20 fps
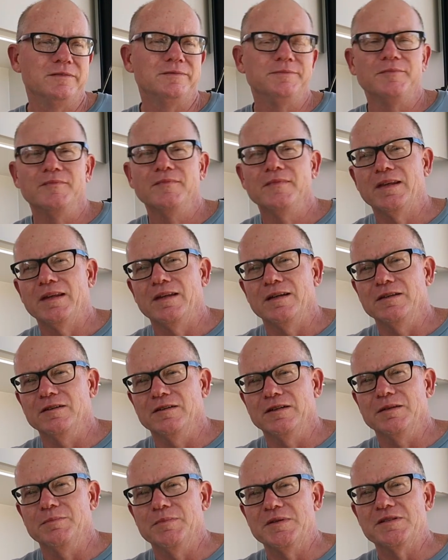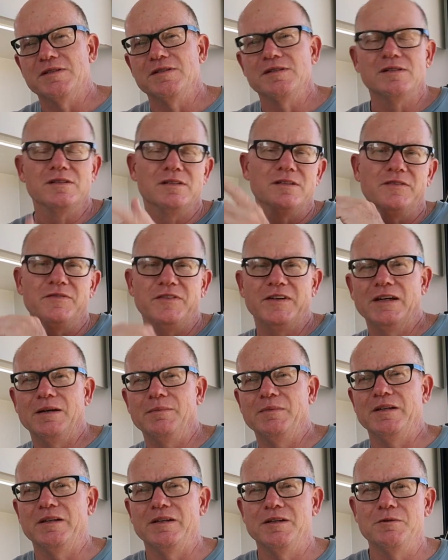you've got your missus and your
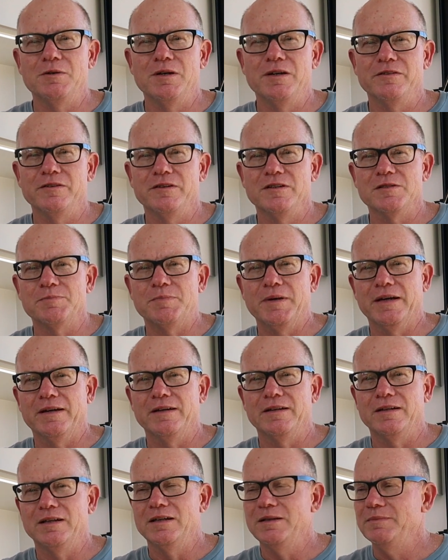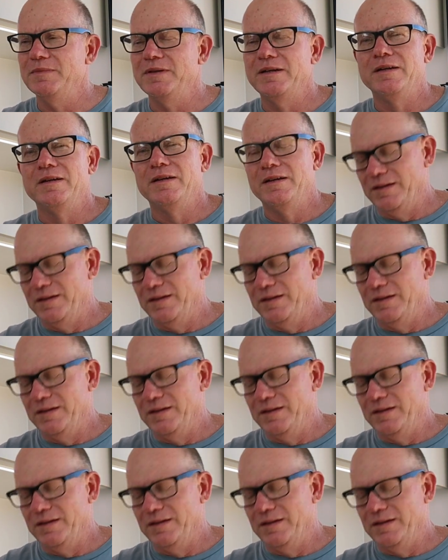family and whoever else back at home.